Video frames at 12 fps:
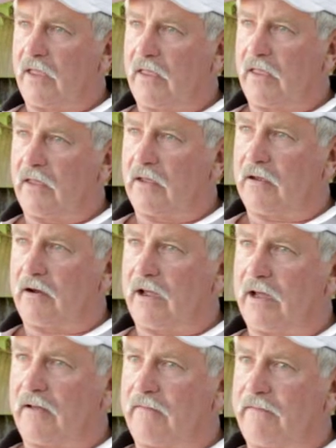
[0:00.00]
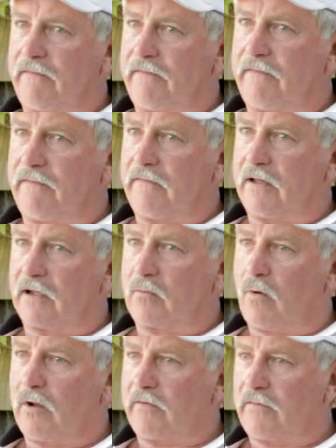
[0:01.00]
there are
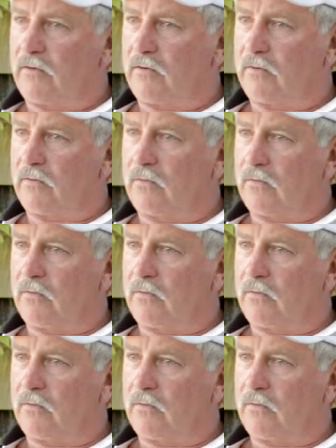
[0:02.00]
quite a few